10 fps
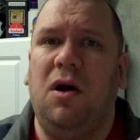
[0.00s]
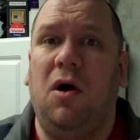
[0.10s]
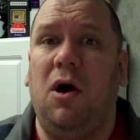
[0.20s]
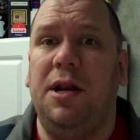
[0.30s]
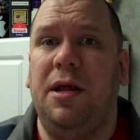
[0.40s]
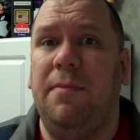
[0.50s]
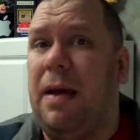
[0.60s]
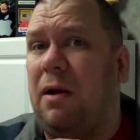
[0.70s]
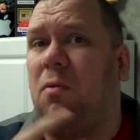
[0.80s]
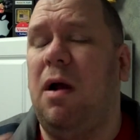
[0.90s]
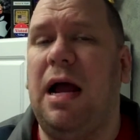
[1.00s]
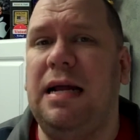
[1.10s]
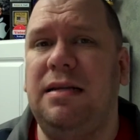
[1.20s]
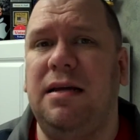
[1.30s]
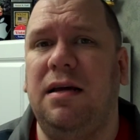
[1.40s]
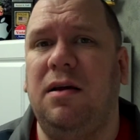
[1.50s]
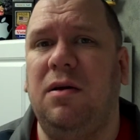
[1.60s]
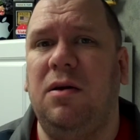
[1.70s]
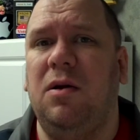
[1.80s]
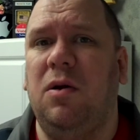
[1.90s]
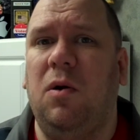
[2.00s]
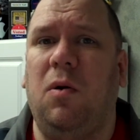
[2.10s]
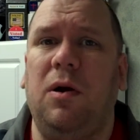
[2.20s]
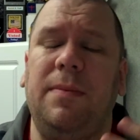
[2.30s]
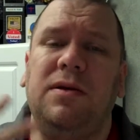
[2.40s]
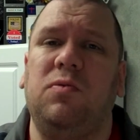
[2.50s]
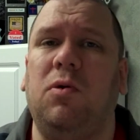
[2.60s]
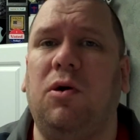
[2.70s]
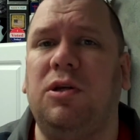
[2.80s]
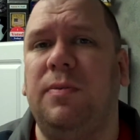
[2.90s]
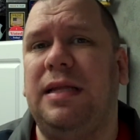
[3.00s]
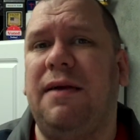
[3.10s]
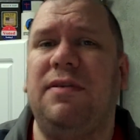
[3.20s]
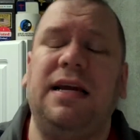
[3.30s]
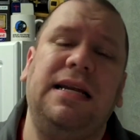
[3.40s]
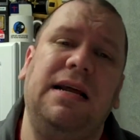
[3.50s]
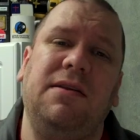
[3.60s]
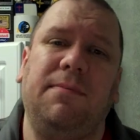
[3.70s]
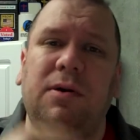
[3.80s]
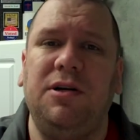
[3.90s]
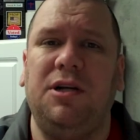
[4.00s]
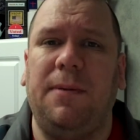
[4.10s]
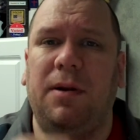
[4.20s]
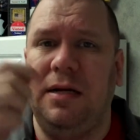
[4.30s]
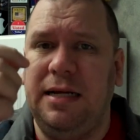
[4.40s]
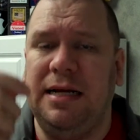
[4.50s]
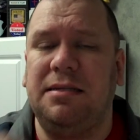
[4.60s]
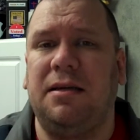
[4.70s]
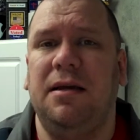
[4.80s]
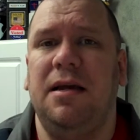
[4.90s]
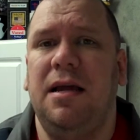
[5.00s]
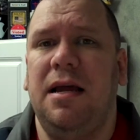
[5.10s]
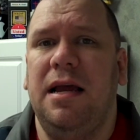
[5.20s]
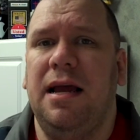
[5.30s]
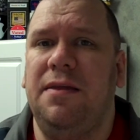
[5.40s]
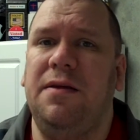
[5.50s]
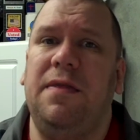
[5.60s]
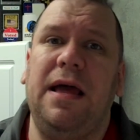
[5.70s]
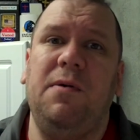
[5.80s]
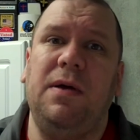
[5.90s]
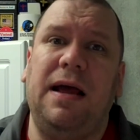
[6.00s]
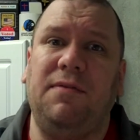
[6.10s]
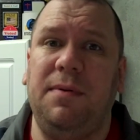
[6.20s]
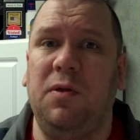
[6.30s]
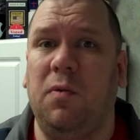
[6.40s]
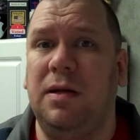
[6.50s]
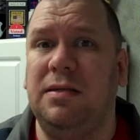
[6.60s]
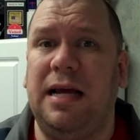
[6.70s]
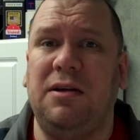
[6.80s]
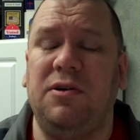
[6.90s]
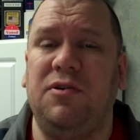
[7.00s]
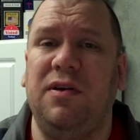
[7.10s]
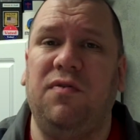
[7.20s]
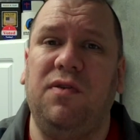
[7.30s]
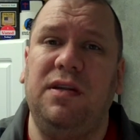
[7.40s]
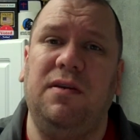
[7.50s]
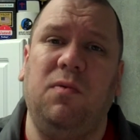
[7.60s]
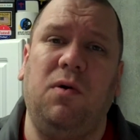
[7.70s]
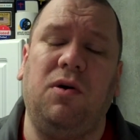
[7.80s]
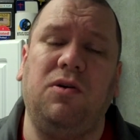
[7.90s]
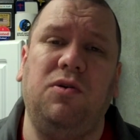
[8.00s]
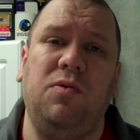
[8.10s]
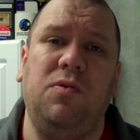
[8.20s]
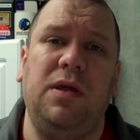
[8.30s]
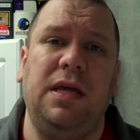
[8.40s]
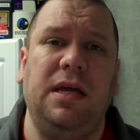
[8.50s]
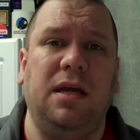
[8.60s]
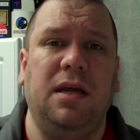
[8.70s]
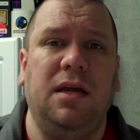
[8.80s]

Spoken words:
on Mac Write or MS Works, and we'd have to take it down to the print shop on a disc, and then they would have to be the ones to actually transfer the work to the